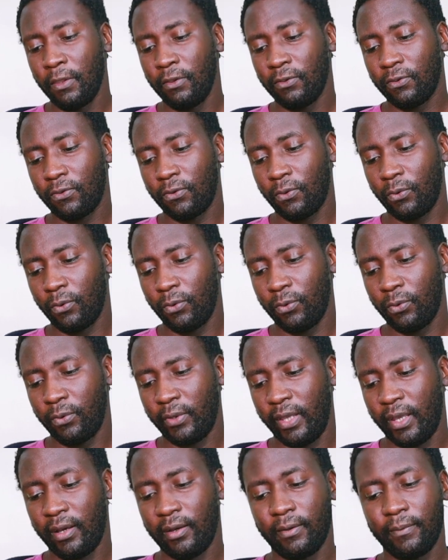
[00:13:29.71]
So
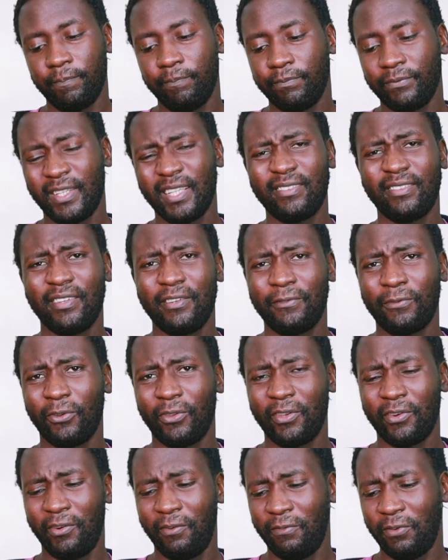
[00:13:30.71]
yeah, that's it for
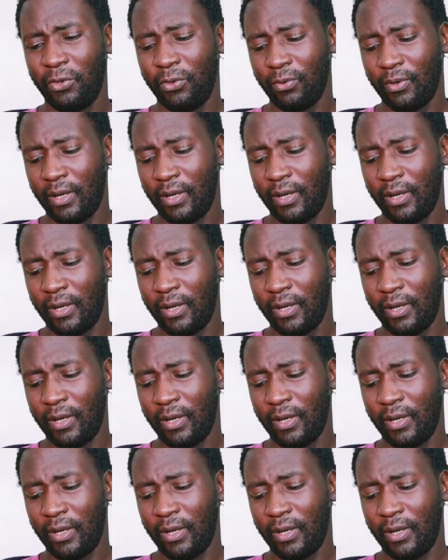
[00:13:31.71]
the review.